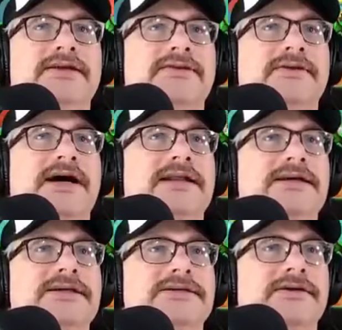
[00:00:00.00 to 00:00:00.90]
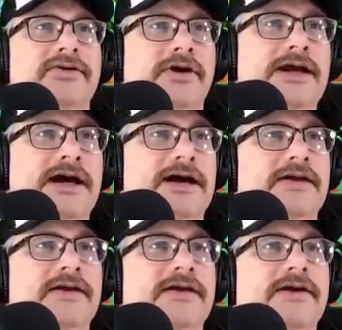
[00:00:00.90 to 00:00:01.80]
We got this, we got this. Booyah!
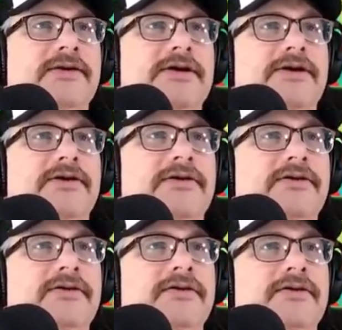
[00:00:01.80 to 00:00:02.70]
There we go.